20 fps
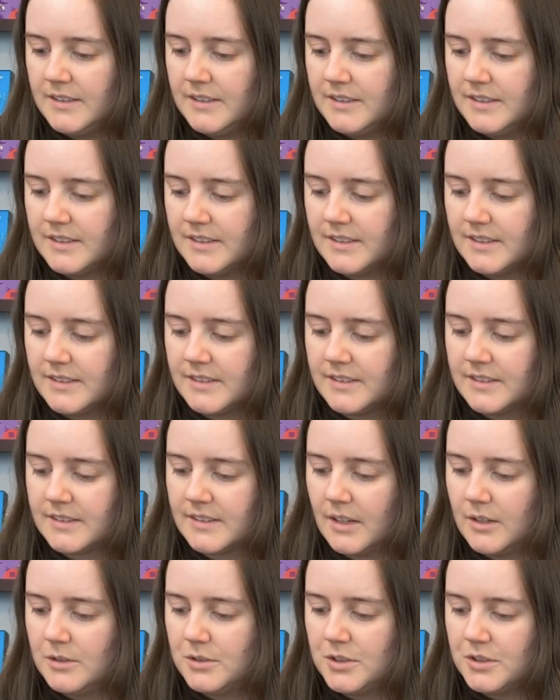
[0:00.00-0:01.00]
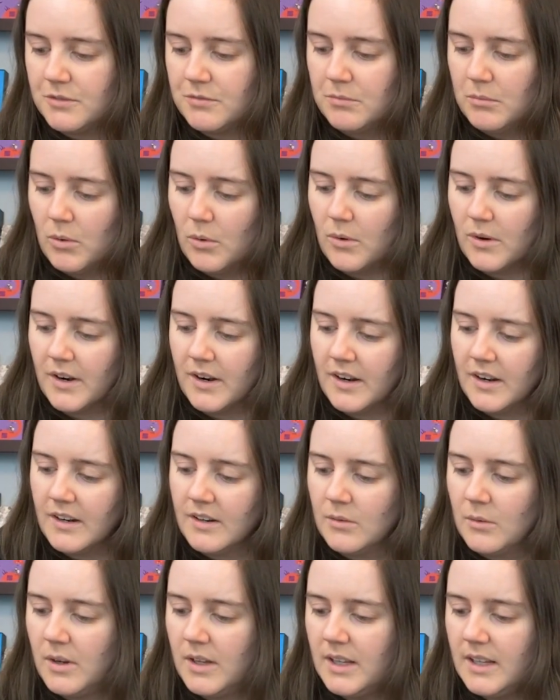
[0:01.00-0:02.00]
just a skosh of more.
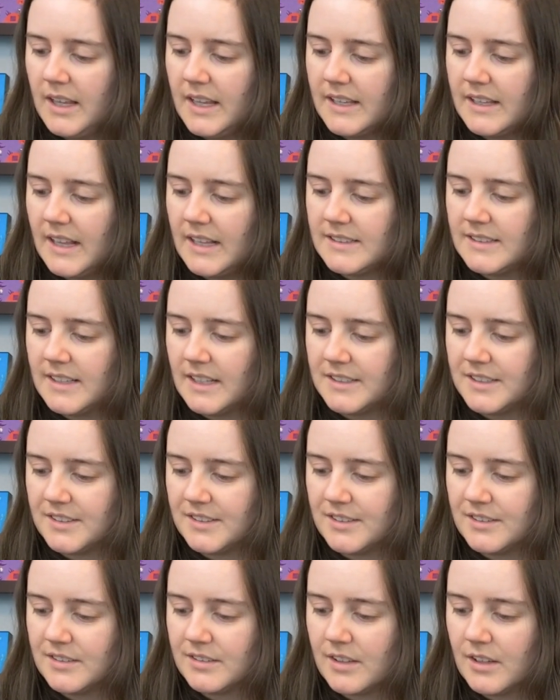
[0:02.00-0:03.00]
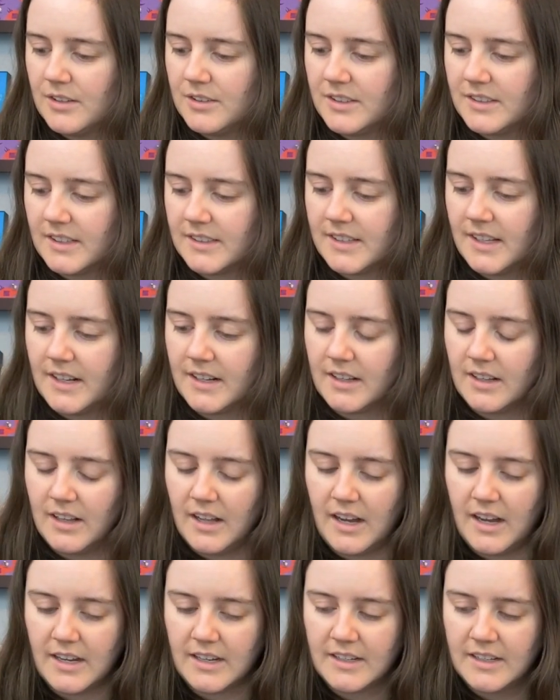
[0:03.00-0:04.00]
Well, like that's not just a skosh. It's like 10
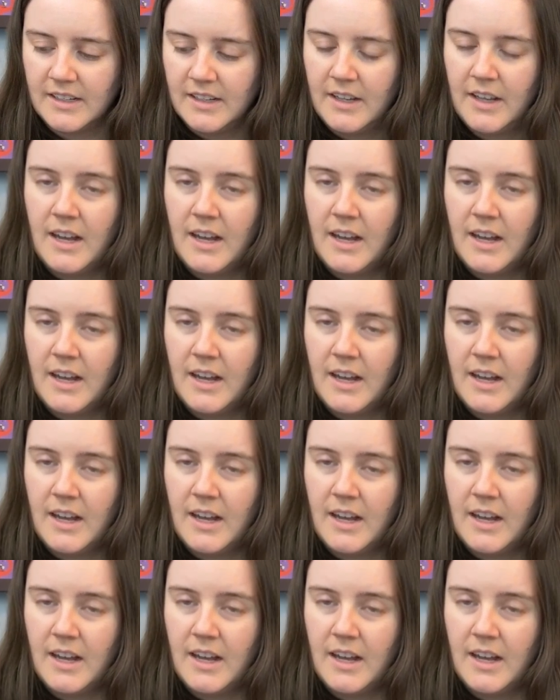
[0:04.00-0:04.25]
o'clock.